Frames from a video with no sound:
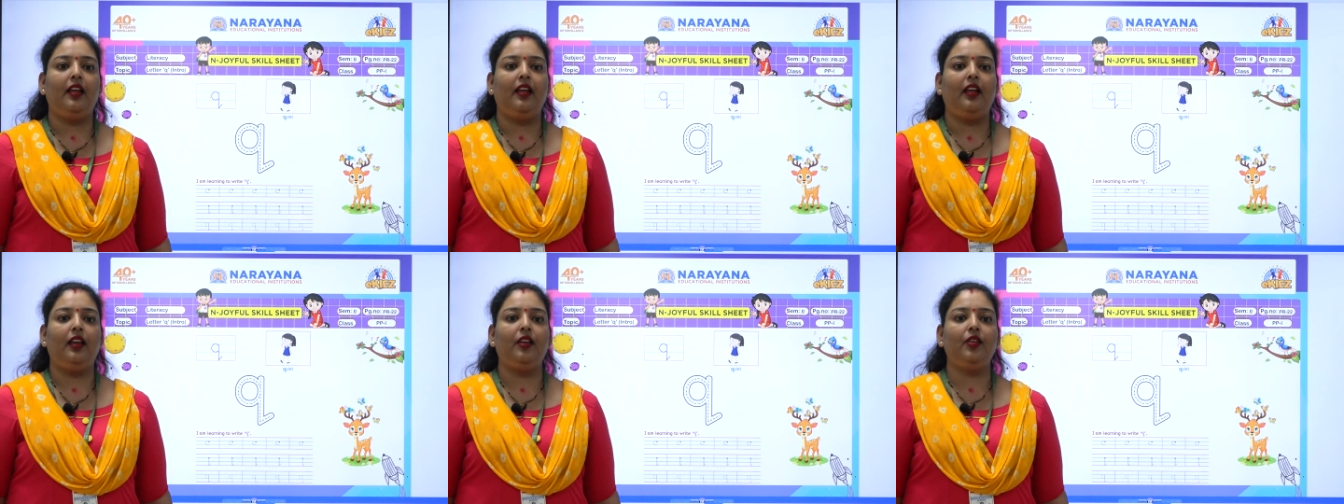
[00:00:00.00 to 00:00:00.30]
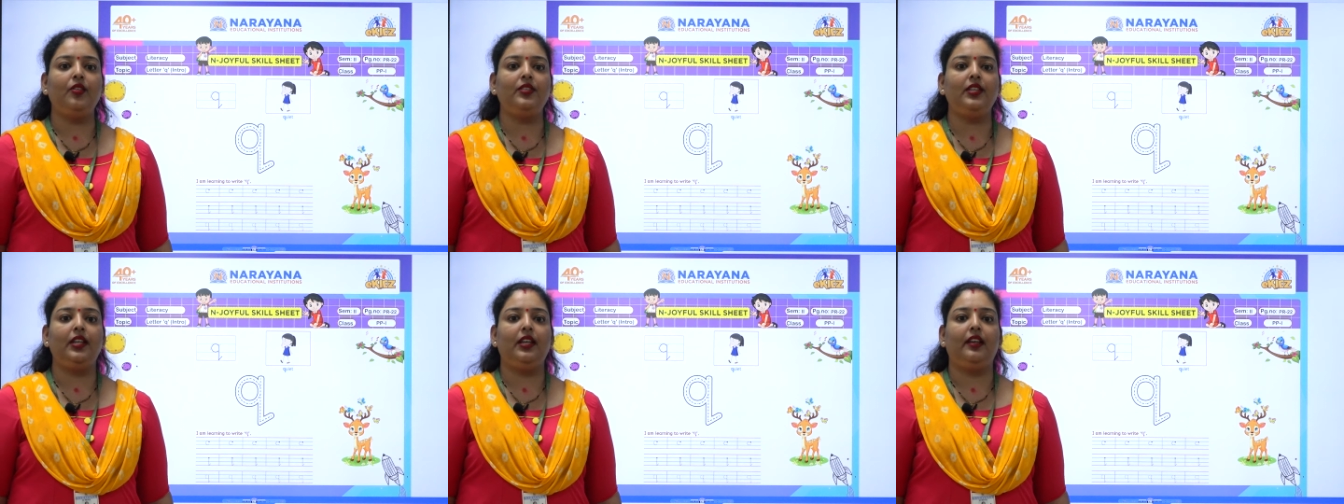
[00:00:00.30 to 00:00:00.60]
Hello
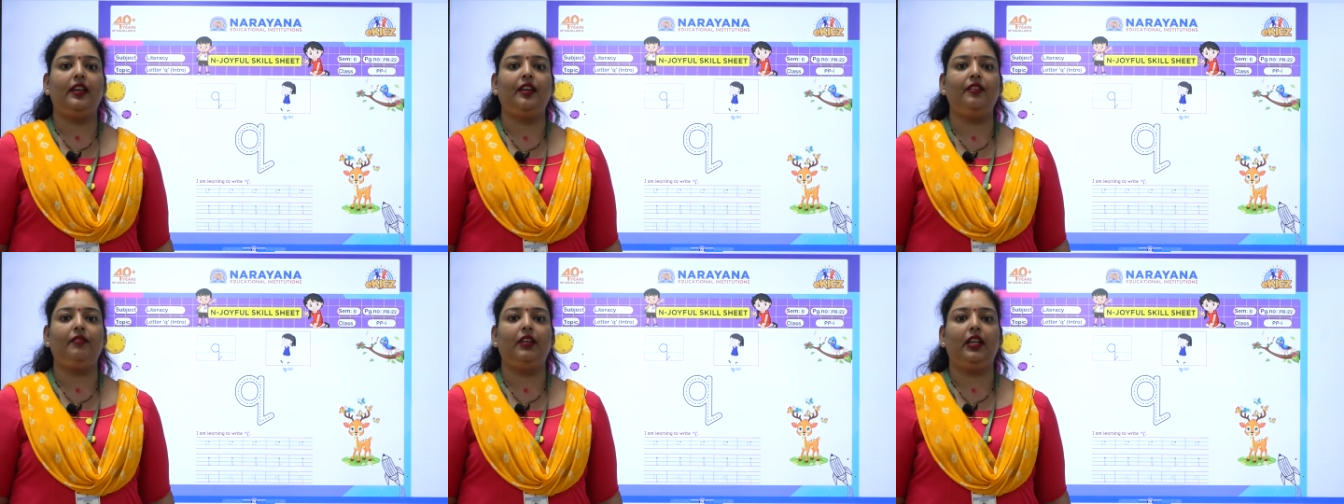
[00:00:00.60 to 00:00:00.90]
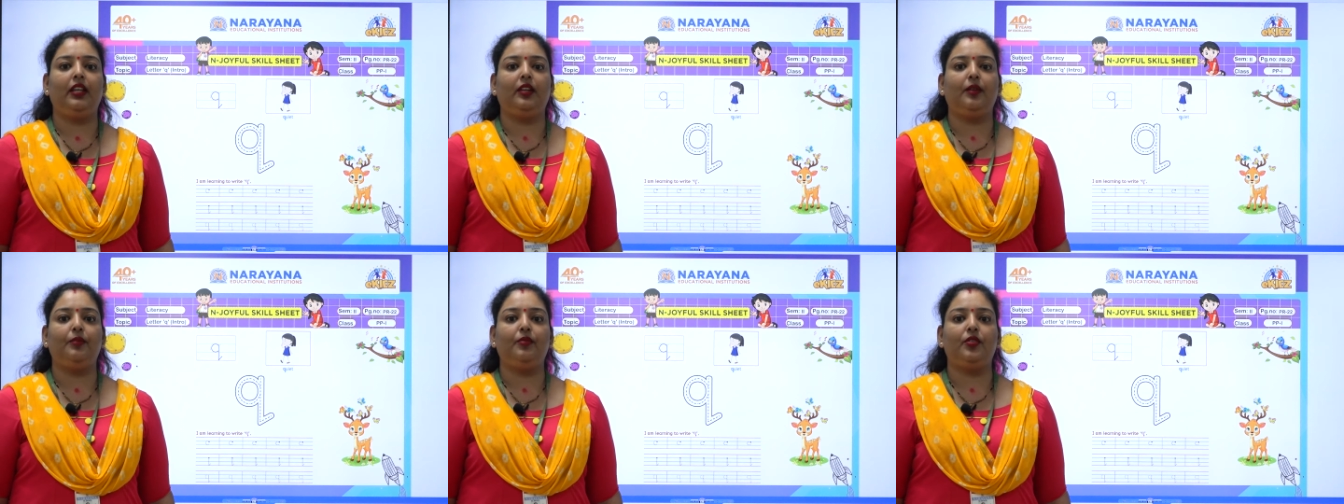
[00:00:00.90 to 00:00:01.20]
children,
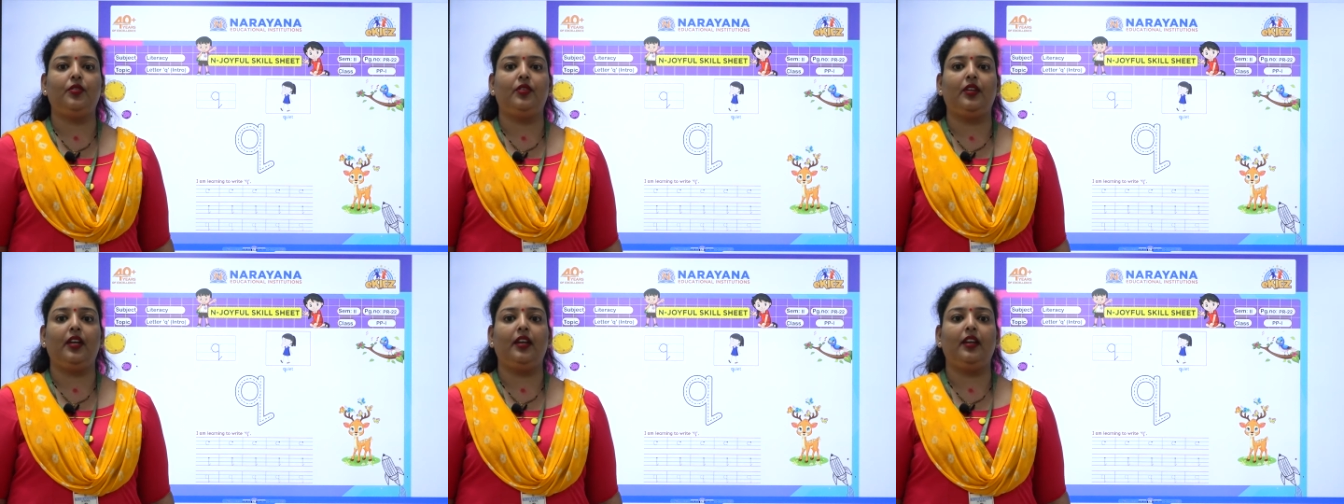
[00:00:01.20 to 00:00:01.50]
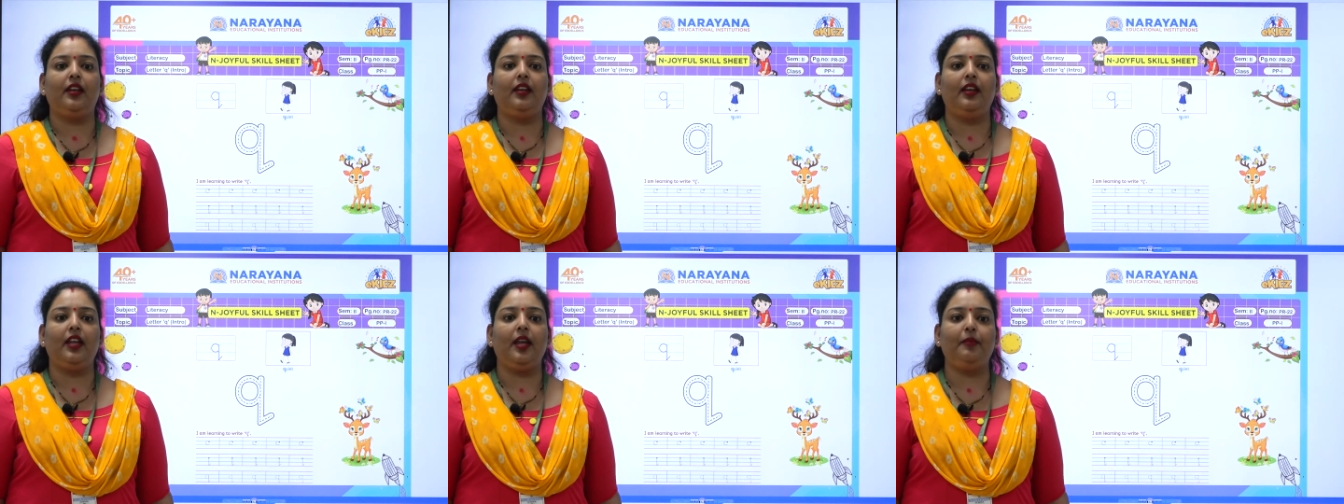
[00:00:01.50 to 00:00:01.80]
welcome to
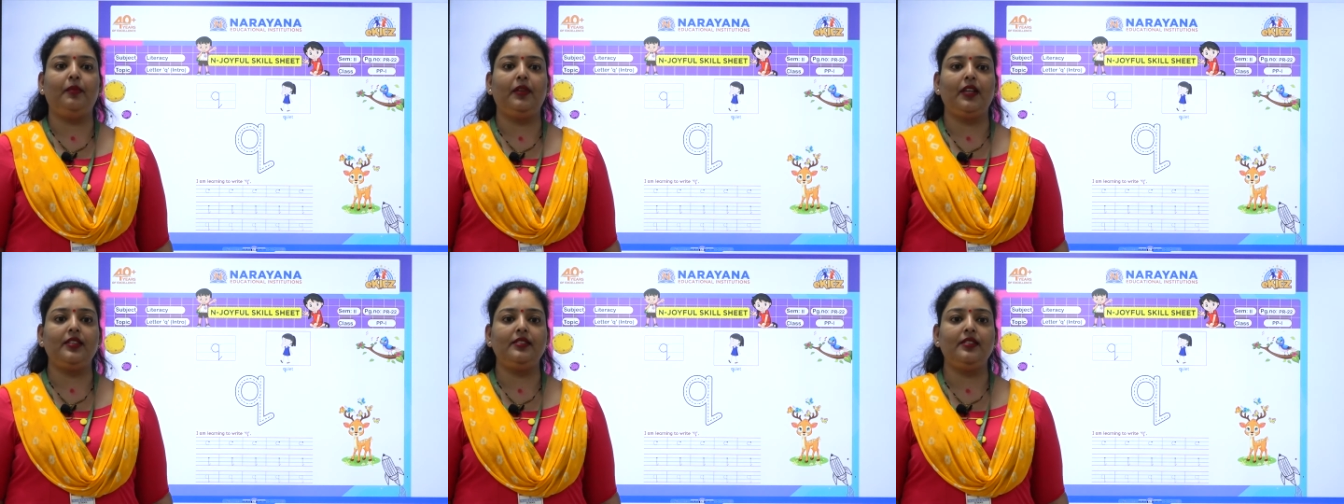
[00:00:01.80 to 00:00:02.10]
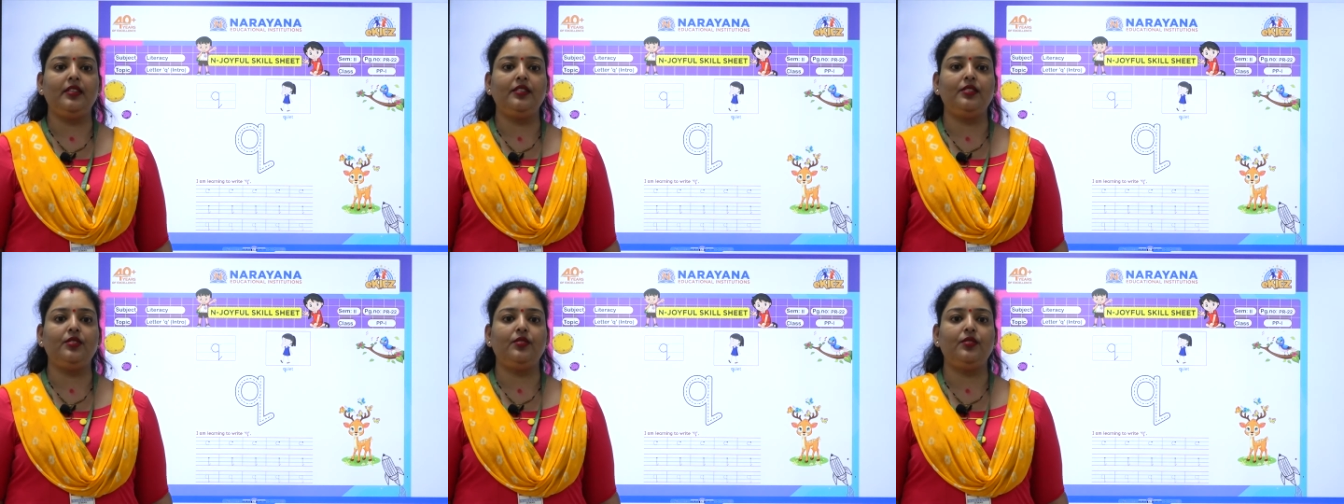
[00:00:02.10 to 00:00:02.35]
Narayana Life Classes.